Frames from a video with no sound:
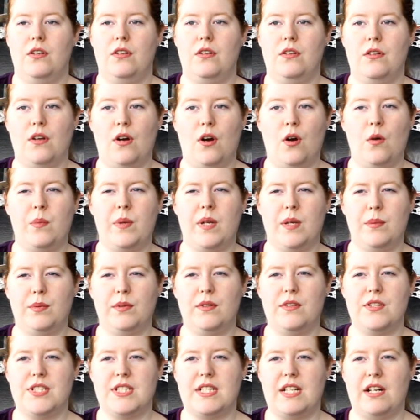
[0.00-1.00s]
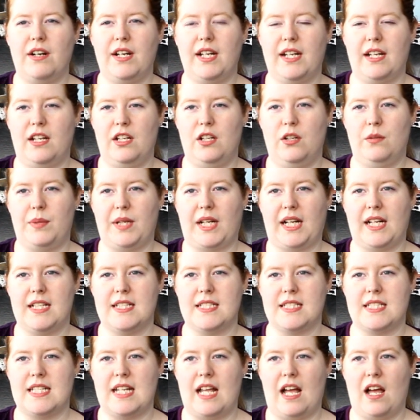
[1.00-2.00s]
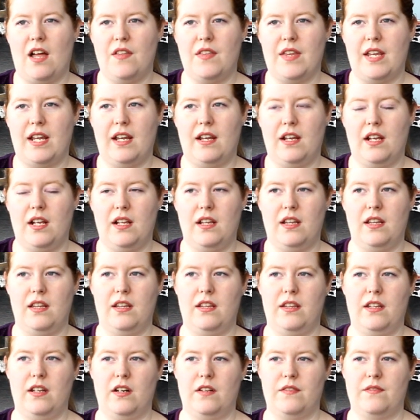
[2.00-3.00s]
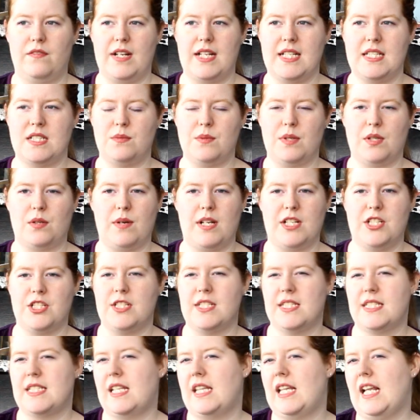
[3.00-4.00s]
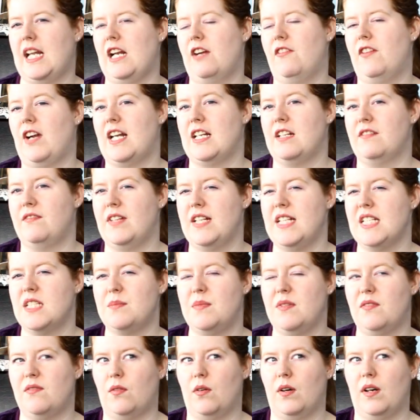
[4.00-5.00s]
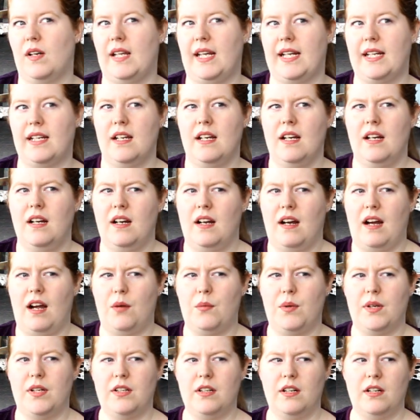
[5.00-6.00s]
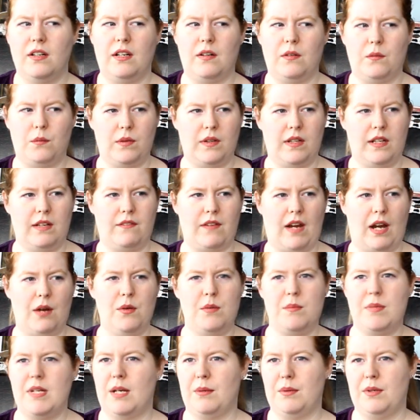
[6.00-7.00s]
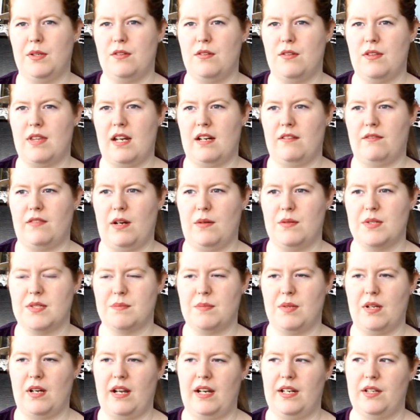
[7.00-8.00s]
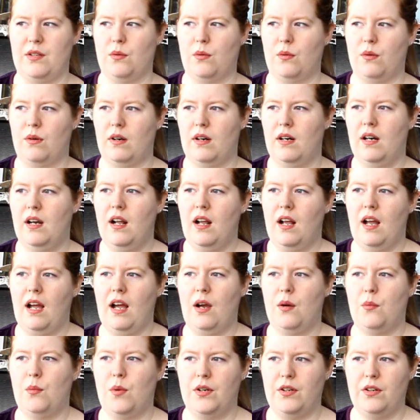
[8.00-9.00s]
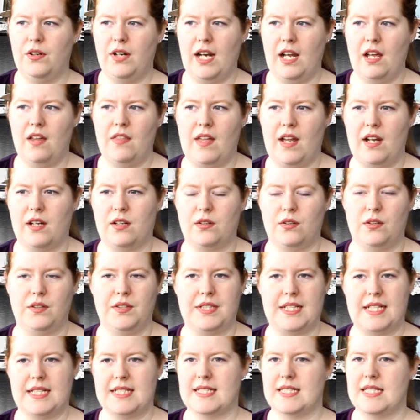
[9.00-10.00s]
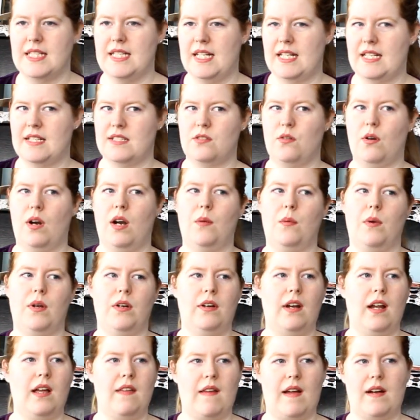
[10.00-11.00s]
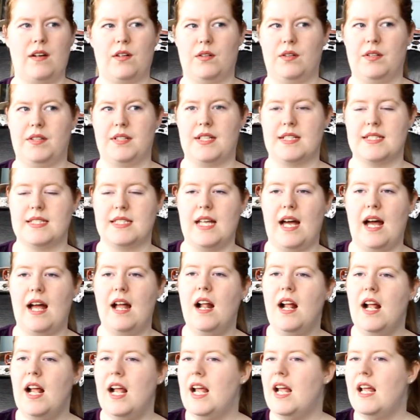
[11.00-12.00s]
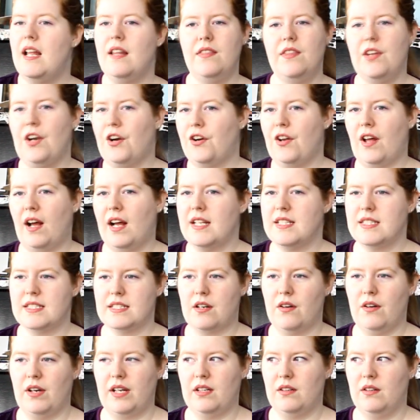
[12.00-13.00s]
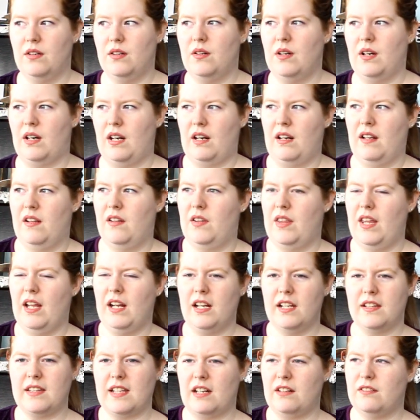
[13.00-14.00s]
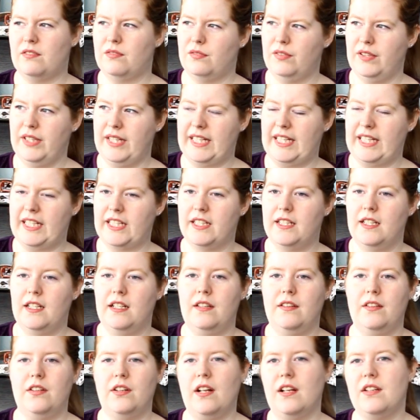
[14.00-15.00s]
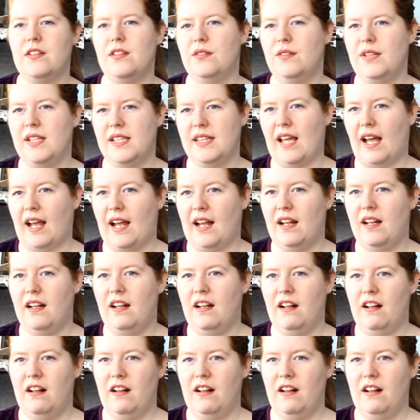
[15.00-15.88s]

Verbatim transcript: no, people are staring at you because now they're faced with questions that they never had to face before, like, I wonder if I would be able to do that if I was blind, or I wonder how that girl does this, or I wonder how that girl does that. They're not going, oh, look at that freak. They're not doing that.